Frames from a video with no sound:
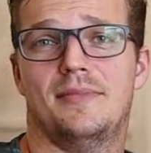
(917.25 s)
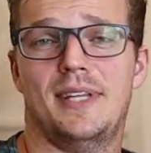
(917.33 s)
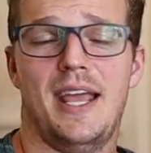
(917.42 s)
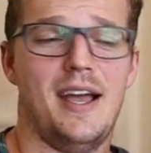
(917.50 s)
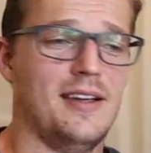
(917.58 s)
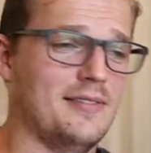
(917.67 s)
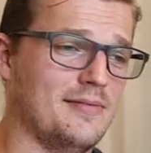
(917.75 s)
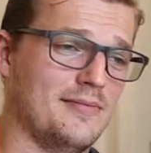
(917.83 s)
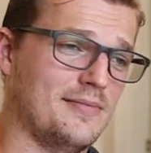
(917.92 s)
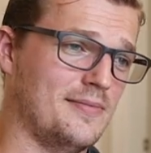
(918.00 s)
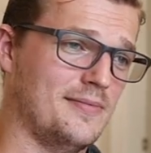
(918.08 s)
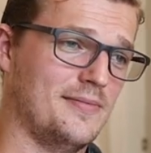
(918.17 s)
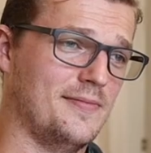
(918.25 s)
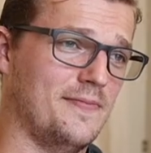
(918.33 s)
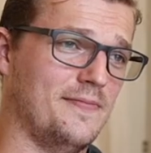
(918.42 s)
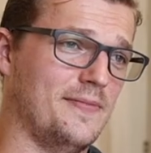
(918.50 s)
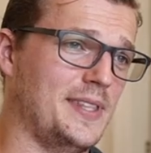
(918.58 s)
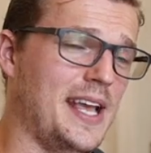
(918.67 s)
down
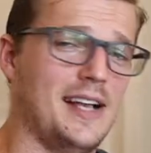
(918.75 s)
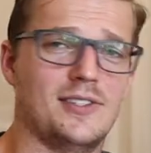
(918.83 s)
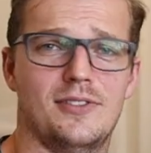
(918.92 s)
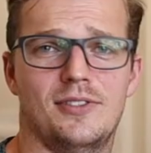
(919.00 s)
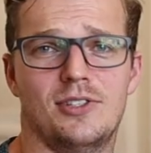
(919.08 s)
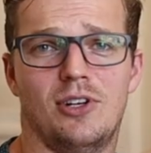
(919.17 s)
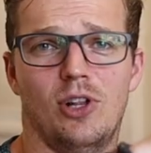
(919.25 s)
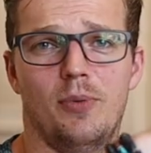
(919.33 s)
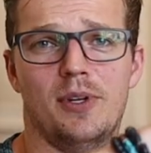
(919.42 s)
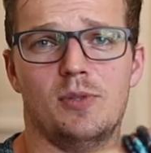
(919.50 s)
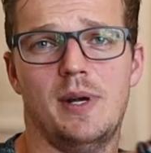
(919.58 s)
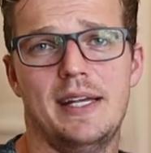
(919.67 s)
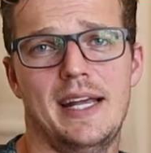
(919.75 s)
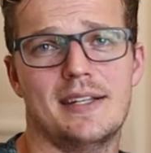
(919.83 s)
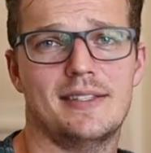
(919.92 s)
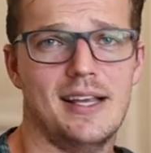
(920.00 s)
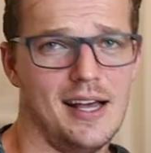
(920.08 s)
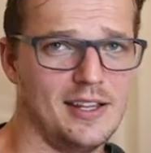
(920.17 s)
thousands of kilometers away
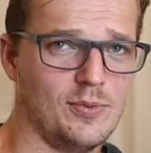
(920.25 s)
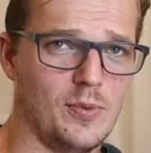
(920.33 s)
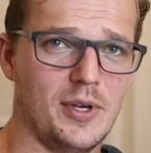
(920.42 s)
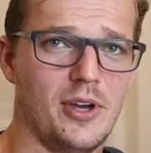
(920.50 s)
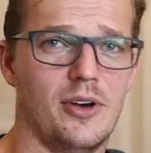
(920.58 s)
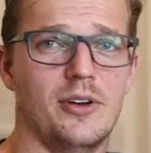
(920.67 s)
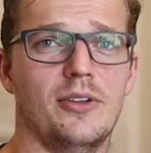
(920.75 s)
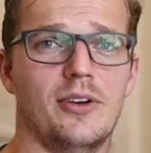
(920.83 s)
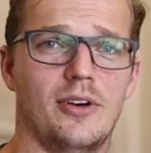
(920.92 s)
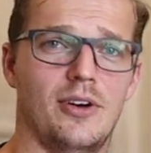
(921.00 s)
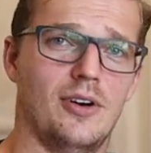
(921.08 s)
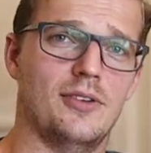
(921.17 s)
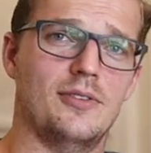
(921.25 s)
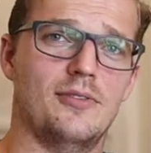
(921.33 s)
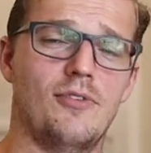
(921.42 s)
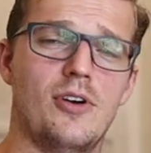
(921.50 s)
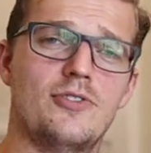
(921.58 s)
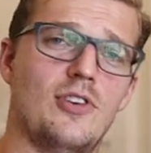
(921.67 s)
down south when we go on
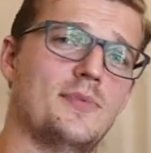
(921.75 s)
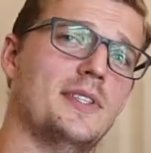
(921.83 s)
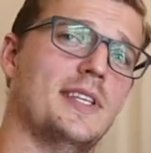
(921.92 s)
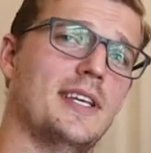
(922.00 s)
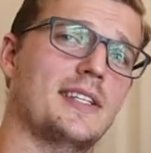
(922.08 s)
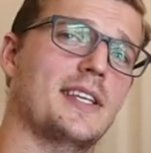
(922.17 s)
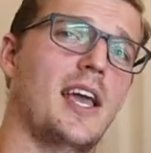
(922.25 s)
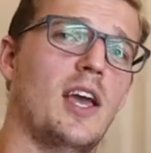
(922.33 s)
road trips and things.